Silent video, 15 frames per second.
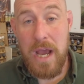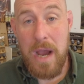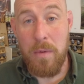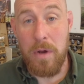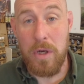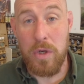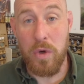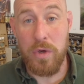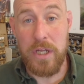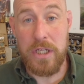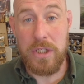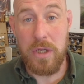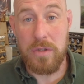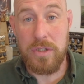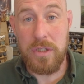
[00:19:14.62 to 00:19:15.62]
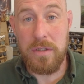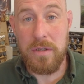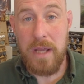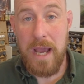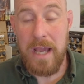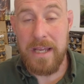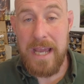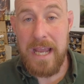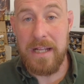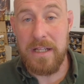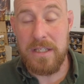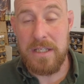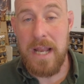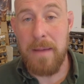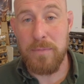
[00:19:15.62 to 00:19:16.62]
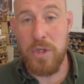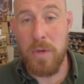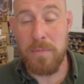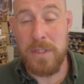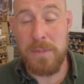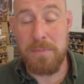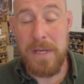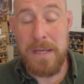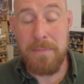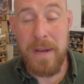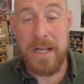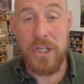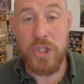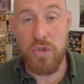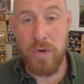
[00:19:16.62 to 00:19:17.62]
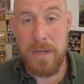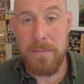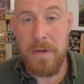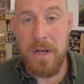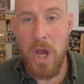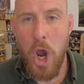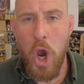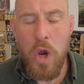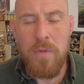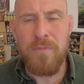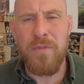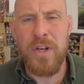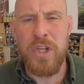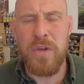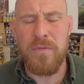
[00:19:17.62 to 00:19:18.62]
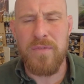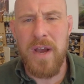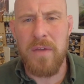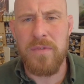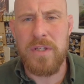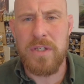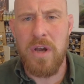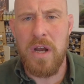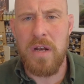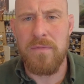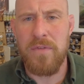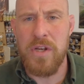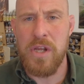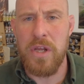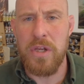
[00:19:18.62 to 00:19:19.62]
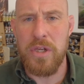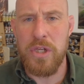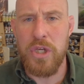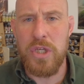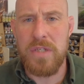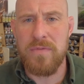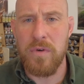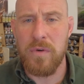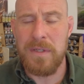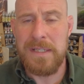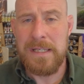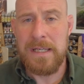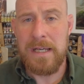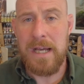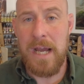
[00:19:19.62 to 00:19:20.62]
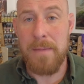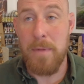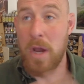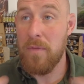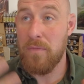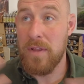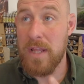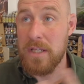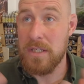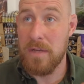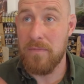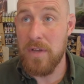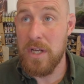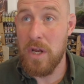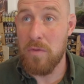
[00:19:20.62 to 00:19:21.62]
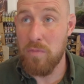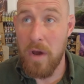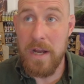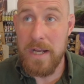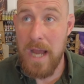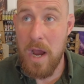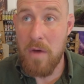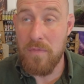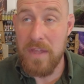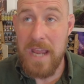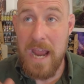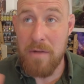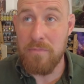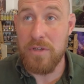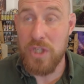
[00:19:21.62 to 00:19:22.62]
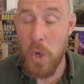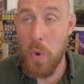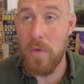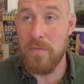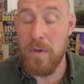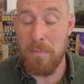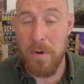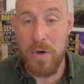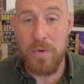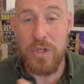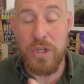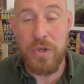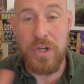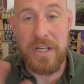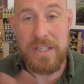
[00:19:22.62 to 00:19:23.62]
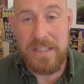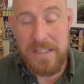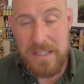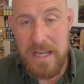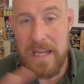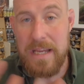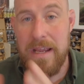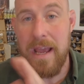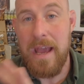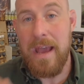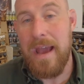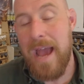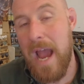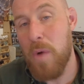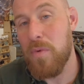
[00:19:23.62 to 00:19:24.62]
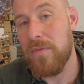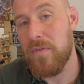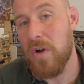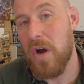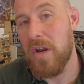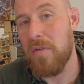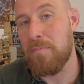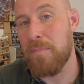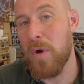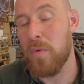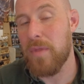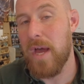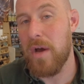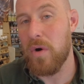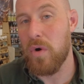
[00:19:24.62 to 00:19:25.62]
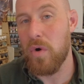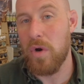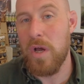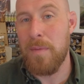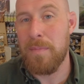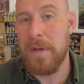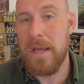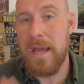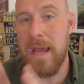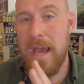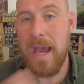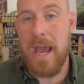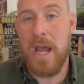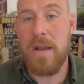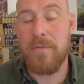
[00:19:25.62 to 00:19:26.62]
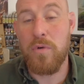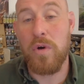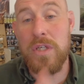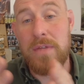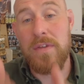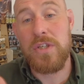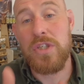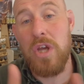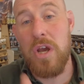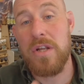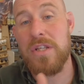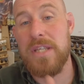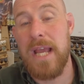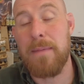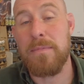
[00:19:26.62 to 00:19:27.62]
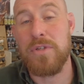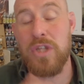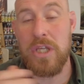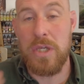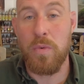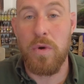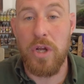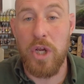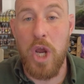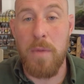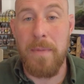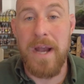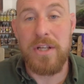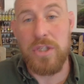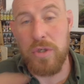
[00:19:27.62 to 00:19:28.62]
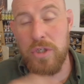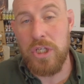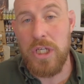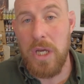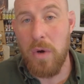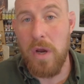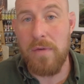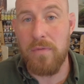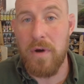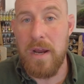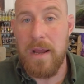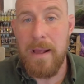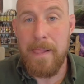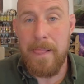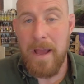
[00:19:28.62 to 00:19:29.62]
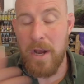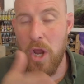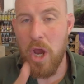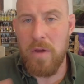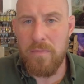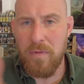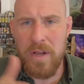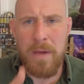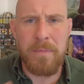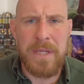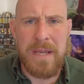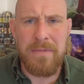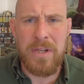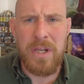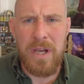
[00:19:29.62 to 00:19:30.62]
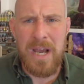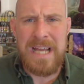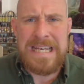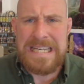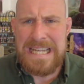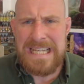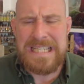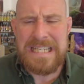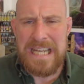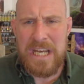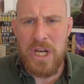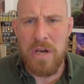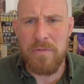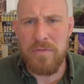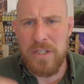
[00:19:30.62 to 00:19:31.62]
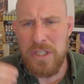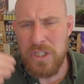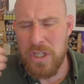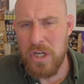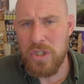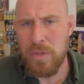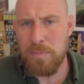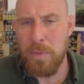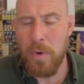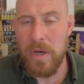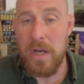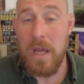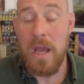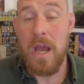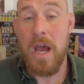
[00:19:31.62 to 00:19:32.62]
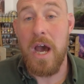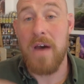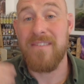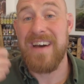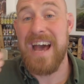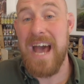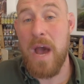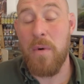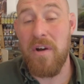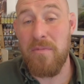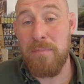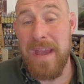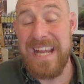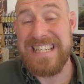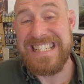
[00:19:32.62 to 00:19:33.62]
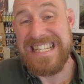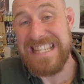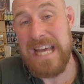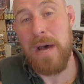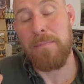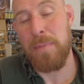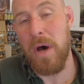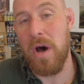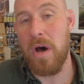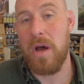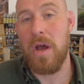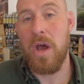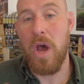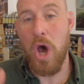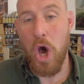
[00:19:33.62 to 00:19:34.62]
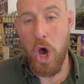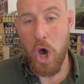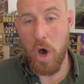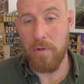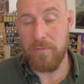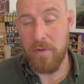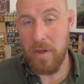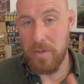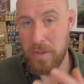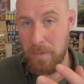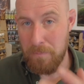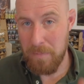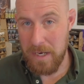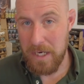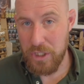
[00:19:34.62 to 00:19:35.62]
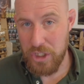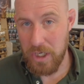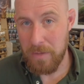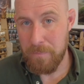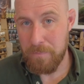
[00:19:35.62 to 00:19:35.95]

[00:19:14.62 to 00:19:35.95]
our Lord Exultant, getting the slap chop and speed paint treatment. Hopefully you found this kind of video useful. Hopefully there's a video right now of the end result of the model, and you can see how we've kind of built that all up. And of course, if there's certain segments that you want to go back to, just go over it, and hopefully I'm giving you a decent enough discussion point of how I've painted that part of the miniature.